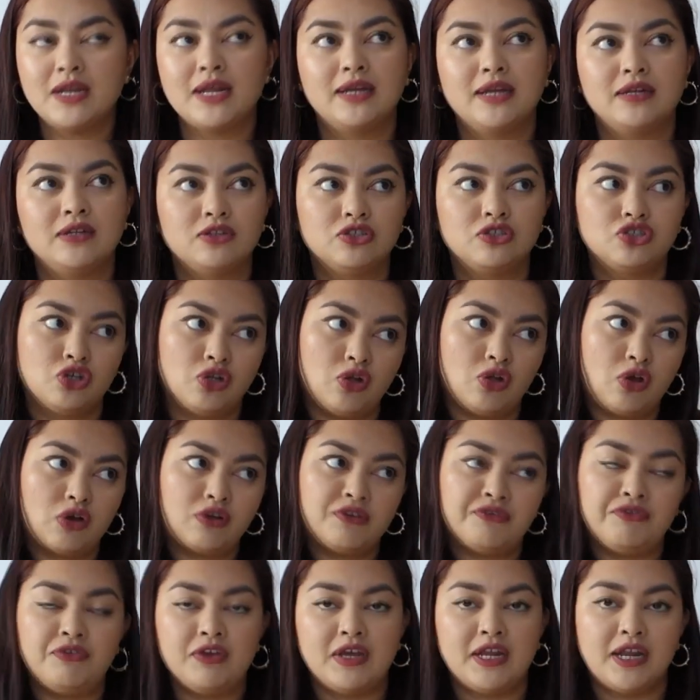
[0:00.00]
I did the
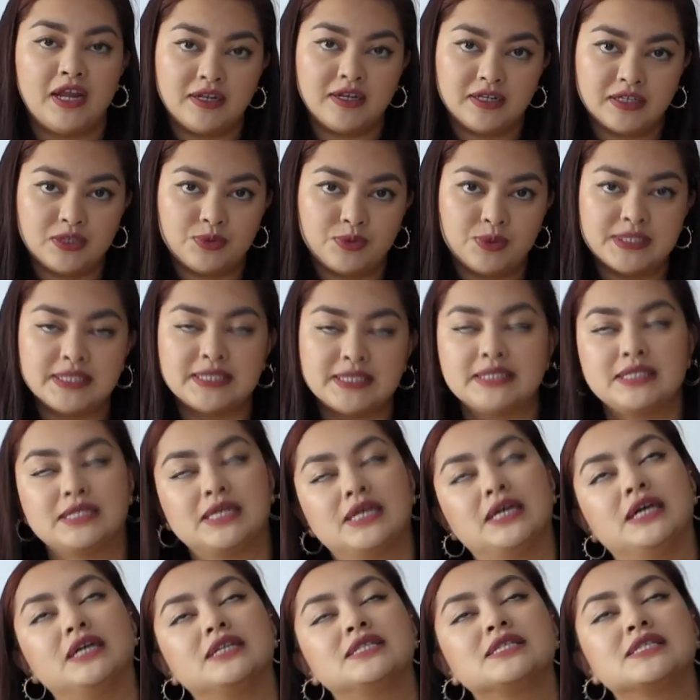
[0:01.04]
shawlography and I did twists and
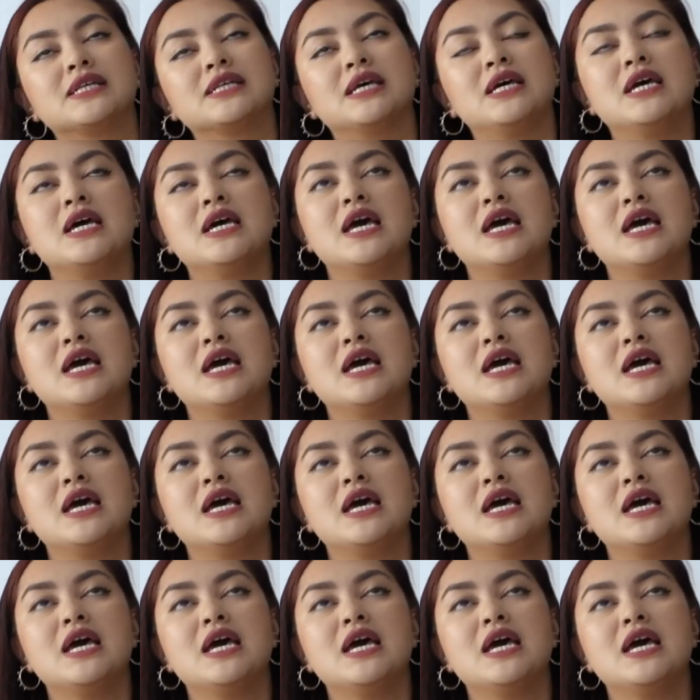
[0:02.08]
turns.